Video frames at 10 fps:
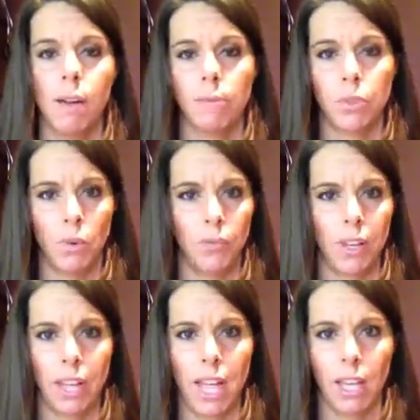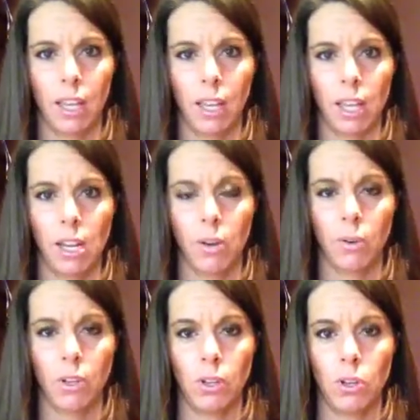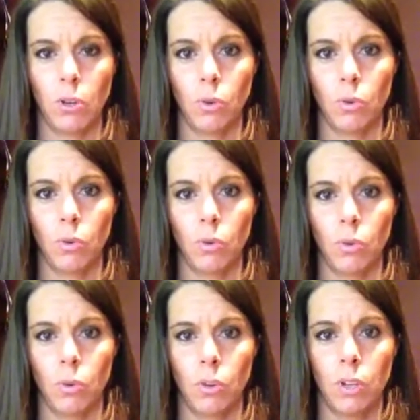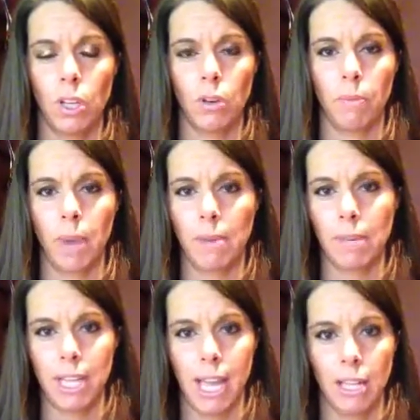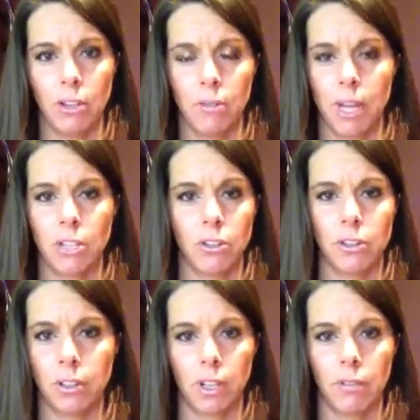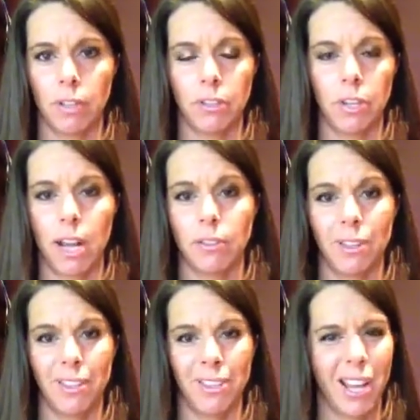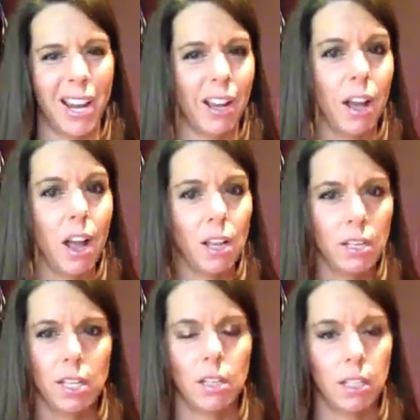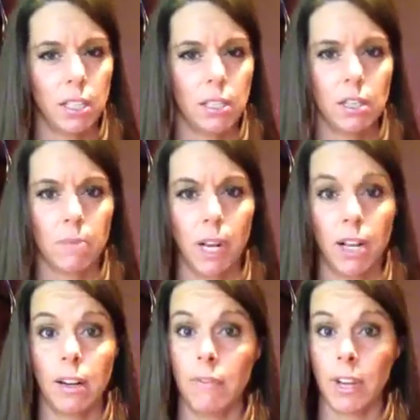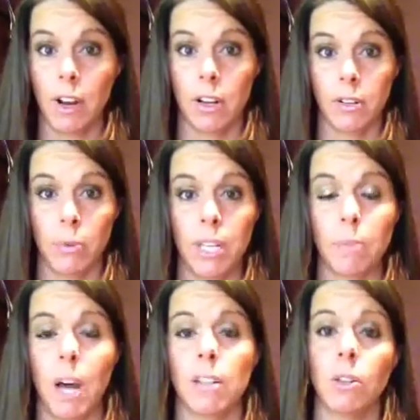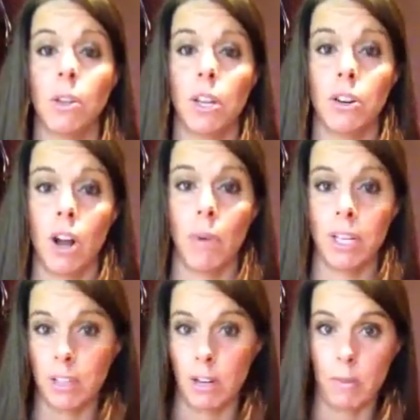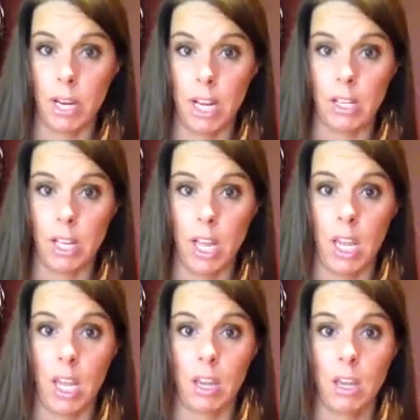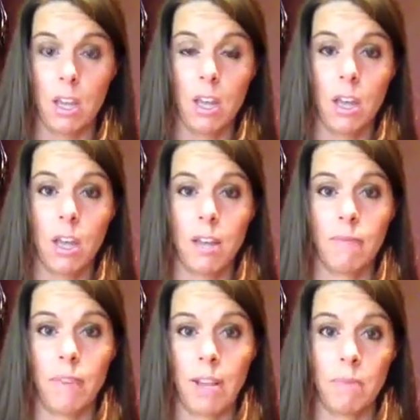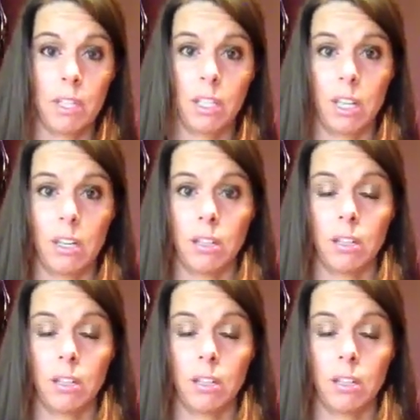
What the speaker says: don't feel like, you might be taking too much. You're just going to flush it out. So you just kind of need to listen to your body to figure out your sweet spot, so that you're not wasting your money and taking vitamins that